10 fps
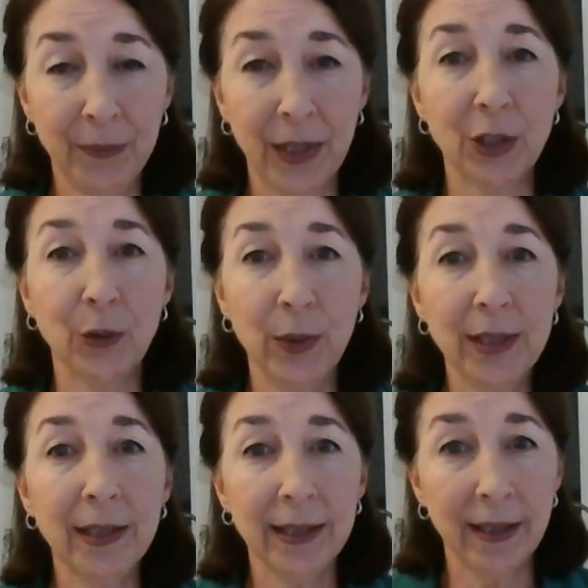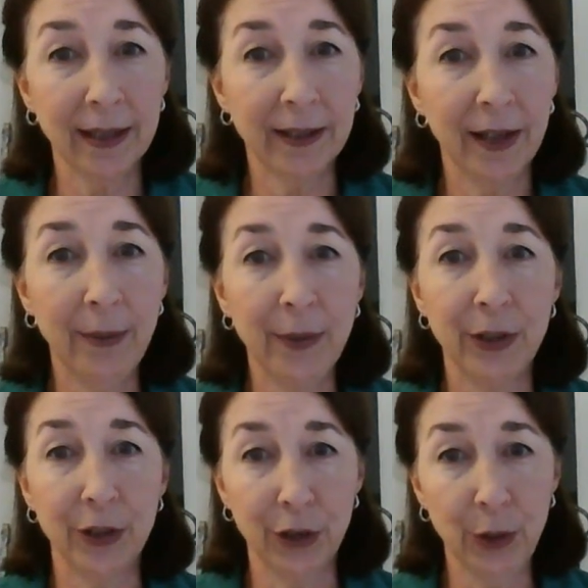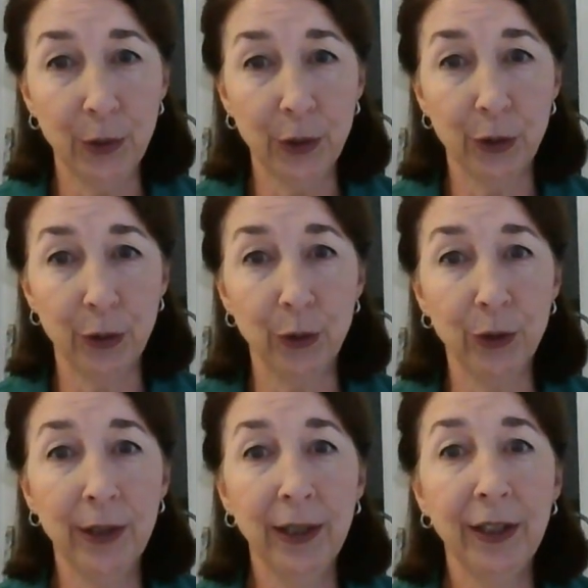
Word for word: that's Quizlet.com. It's a super tool.